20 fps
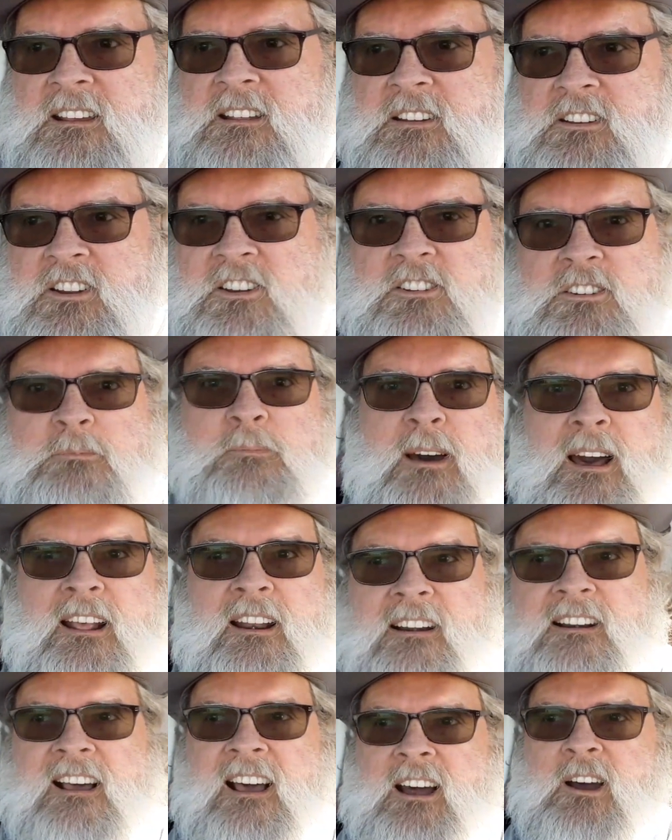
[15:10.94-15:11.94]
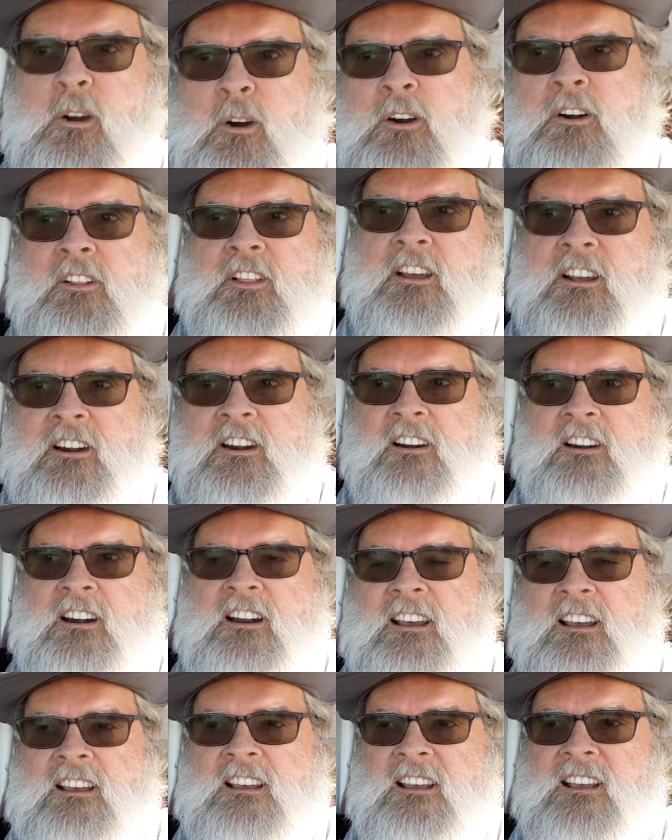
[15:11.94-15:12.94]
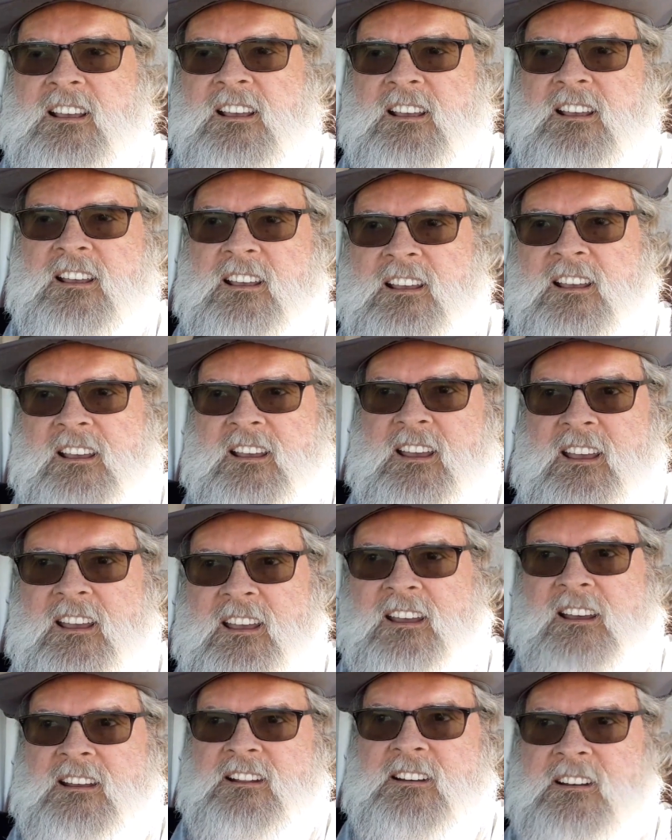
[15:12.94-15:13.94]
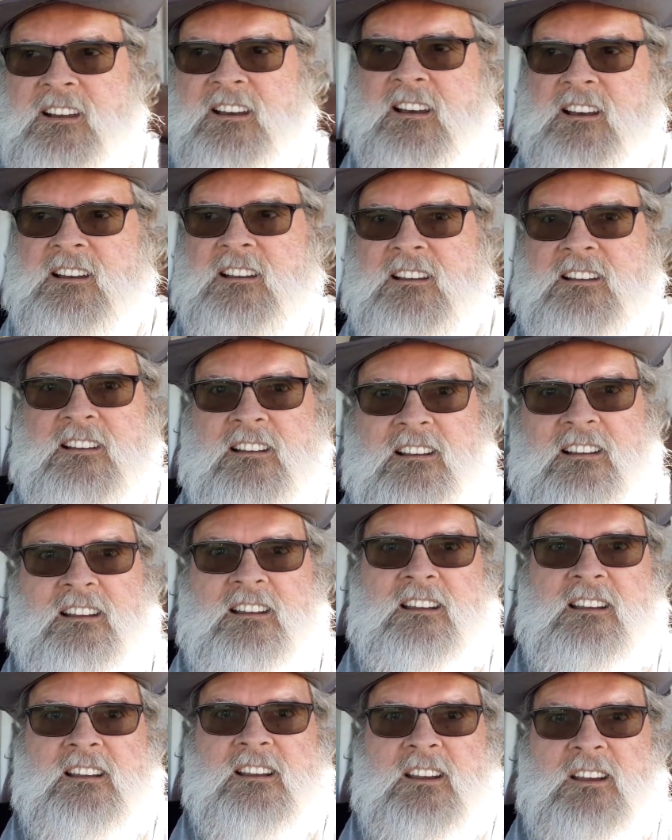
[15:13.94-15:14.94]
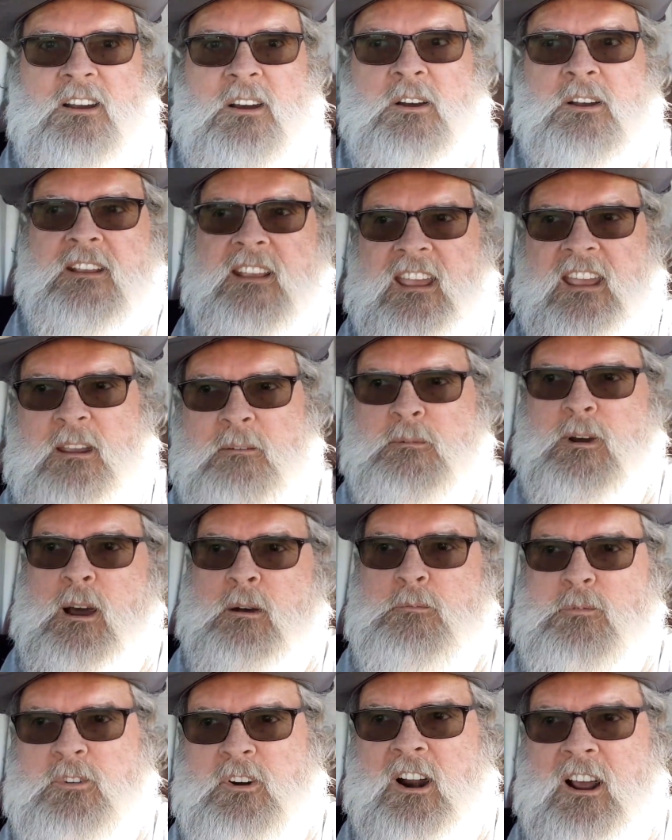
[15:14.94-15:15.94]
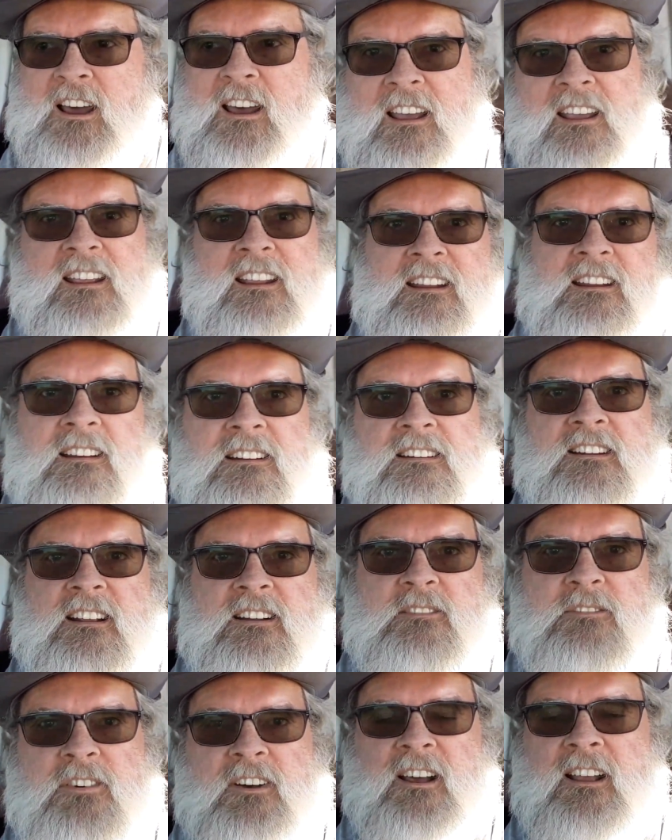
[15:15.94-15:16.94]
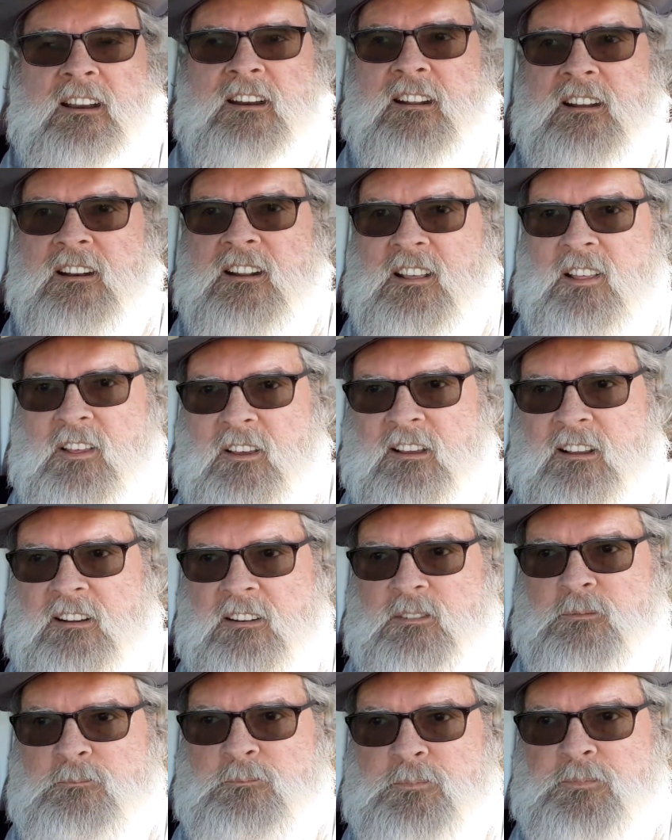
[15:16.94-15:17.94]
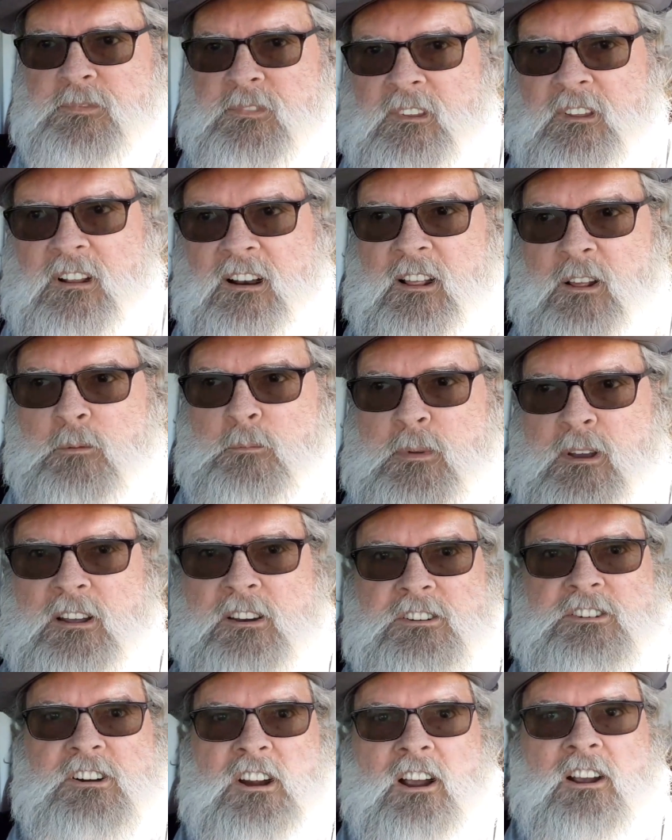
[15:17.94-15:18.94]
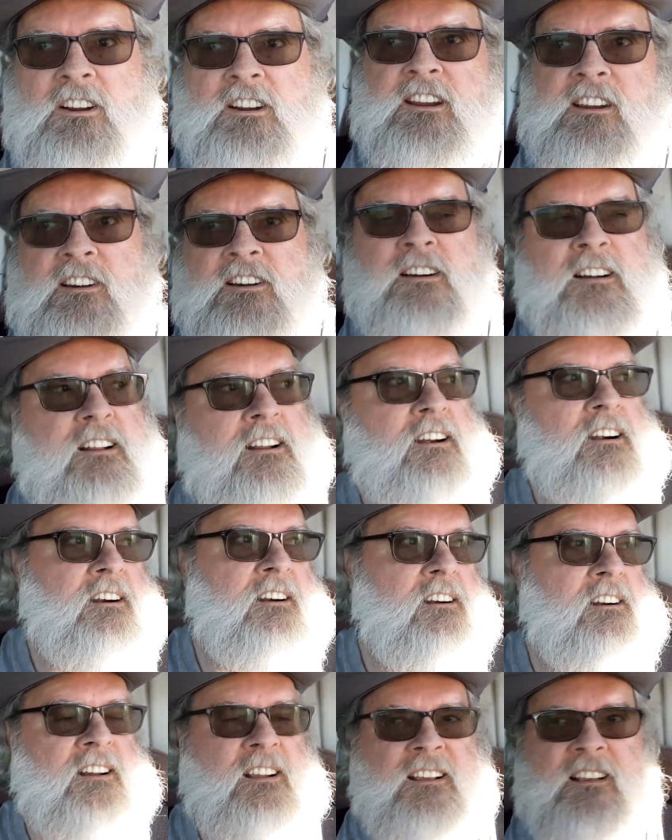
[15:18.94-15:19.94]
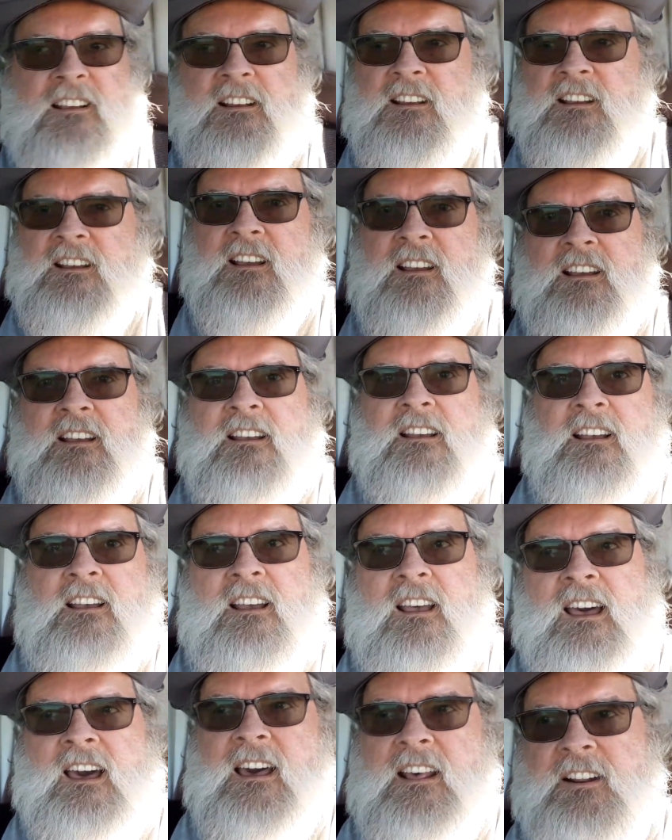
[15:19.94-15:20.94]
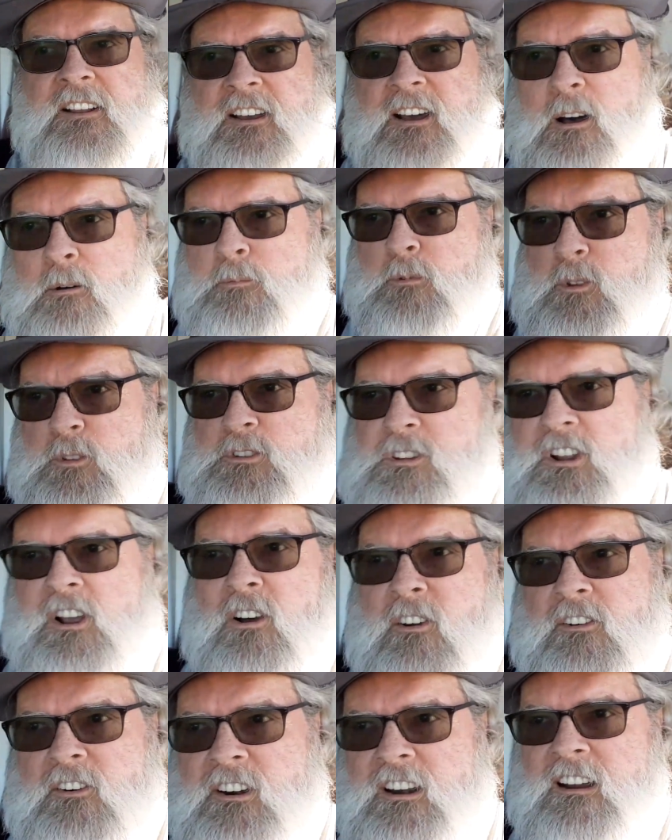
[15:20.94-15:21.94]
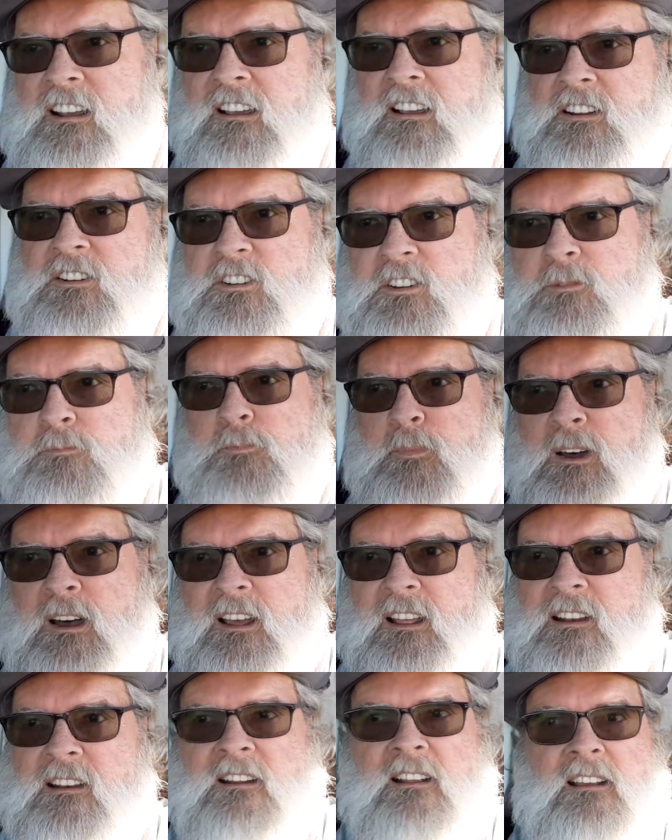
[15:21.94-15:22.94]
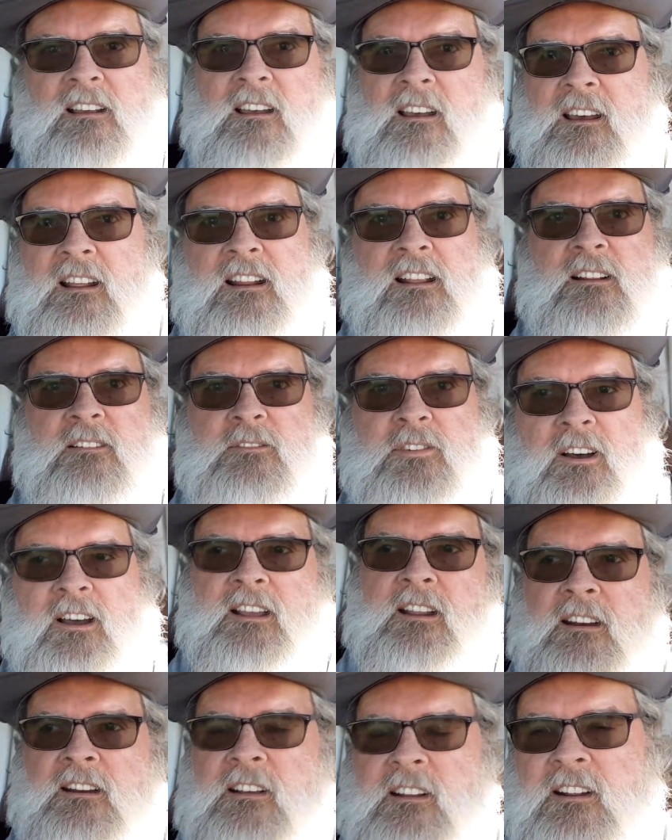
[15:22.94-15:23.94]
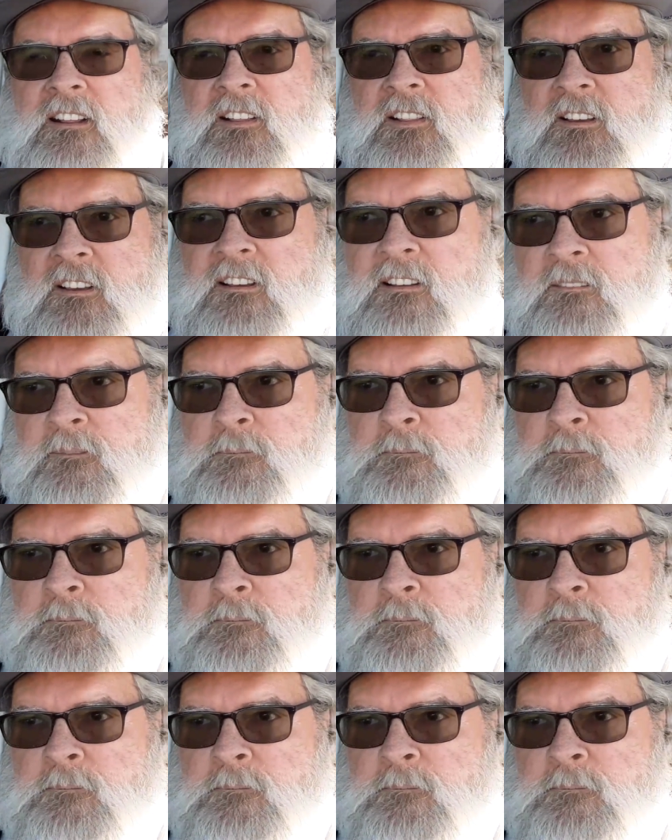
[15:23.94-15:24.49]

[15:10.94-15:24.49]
Just about an hour there, and came up dry, didn't find anything. A little bit of junk here and there. Had a couple silver hits, but I didn't find anything.